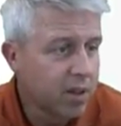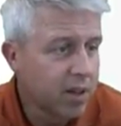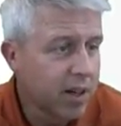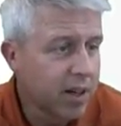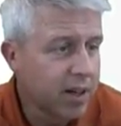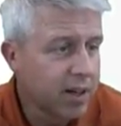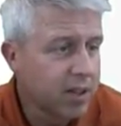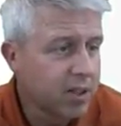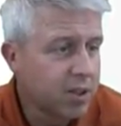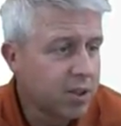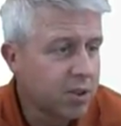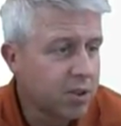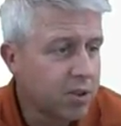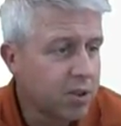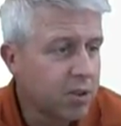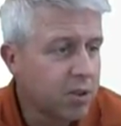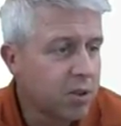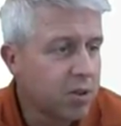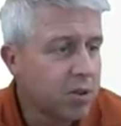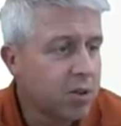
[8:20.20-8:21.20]
related
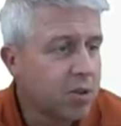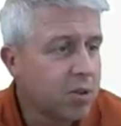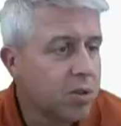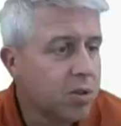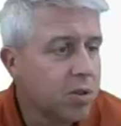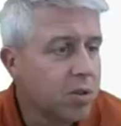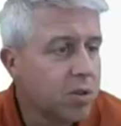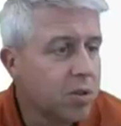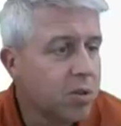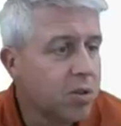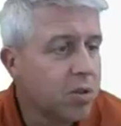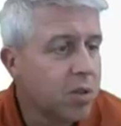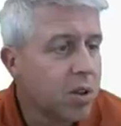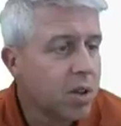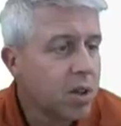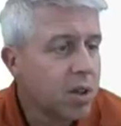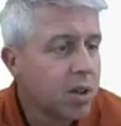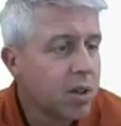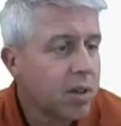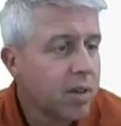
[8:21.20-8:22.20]

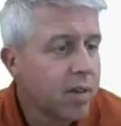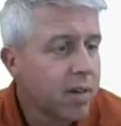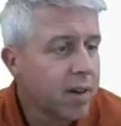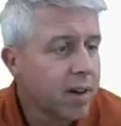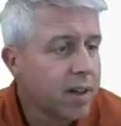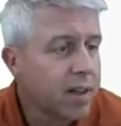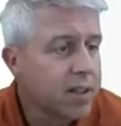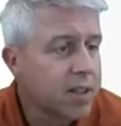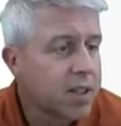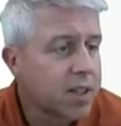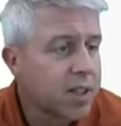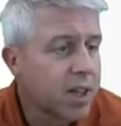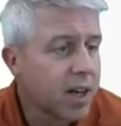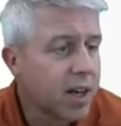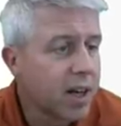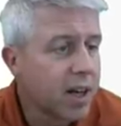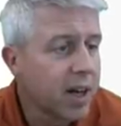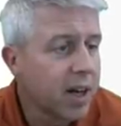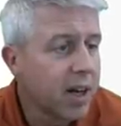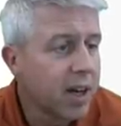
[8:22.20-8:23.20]
to, let's
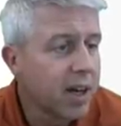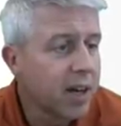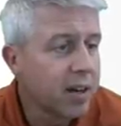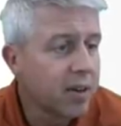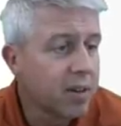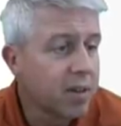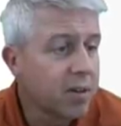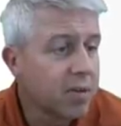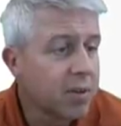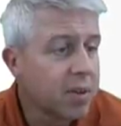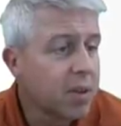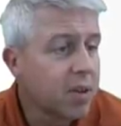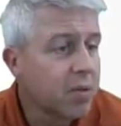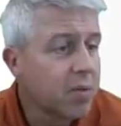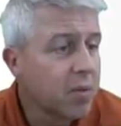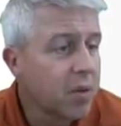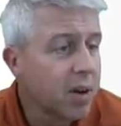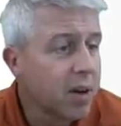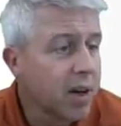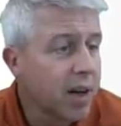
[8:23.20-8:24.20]
say, well, we
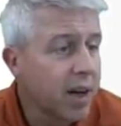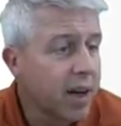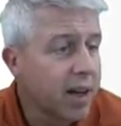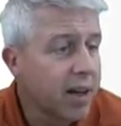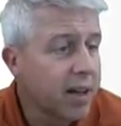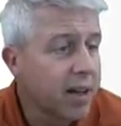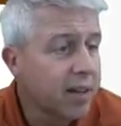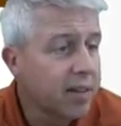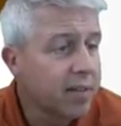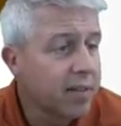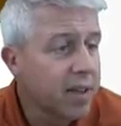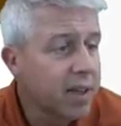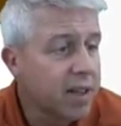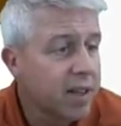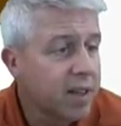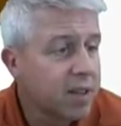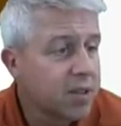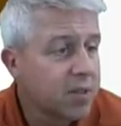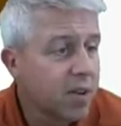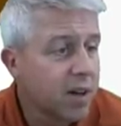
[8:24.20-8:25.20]
don't want any of
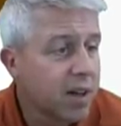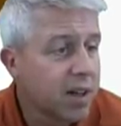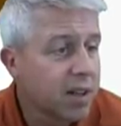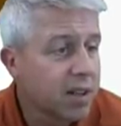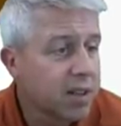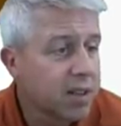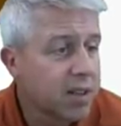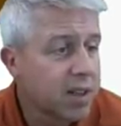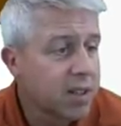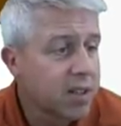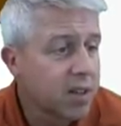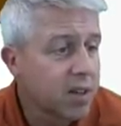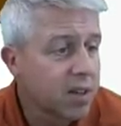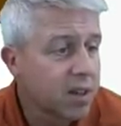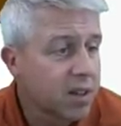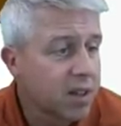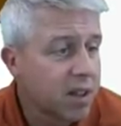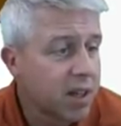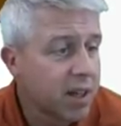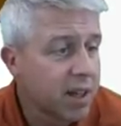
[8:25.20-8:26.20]
these, right? Because
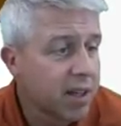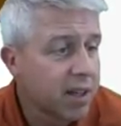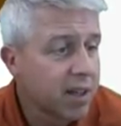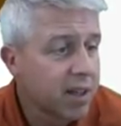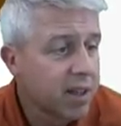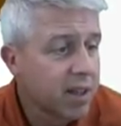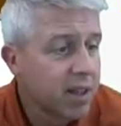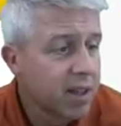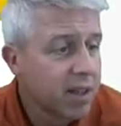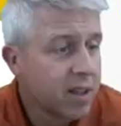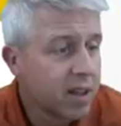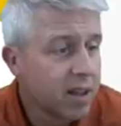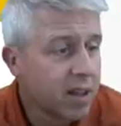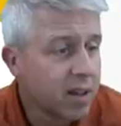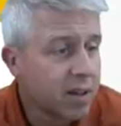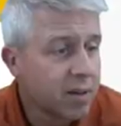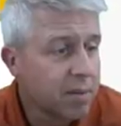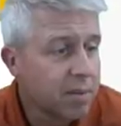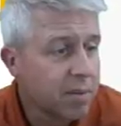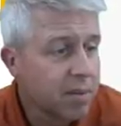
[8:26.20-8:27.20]
these look like
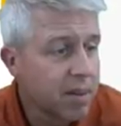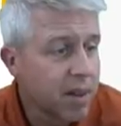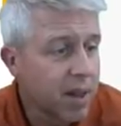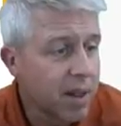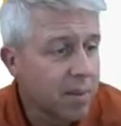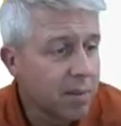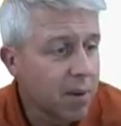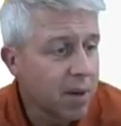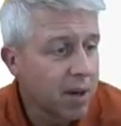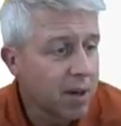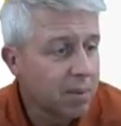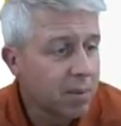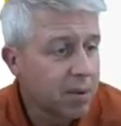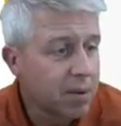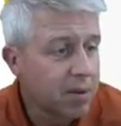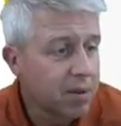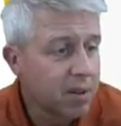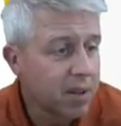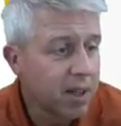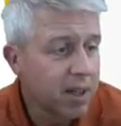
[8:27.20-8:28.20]
they
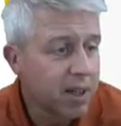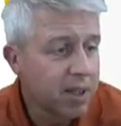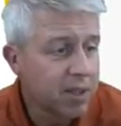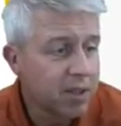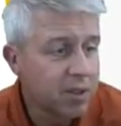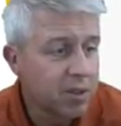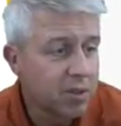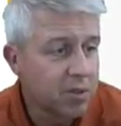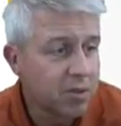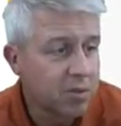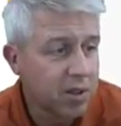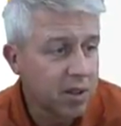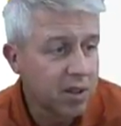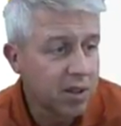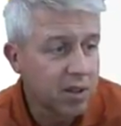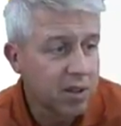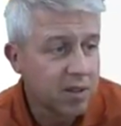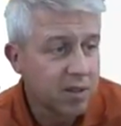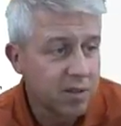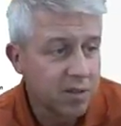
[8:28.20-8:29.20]
might be related
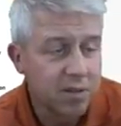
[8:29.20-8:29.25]
to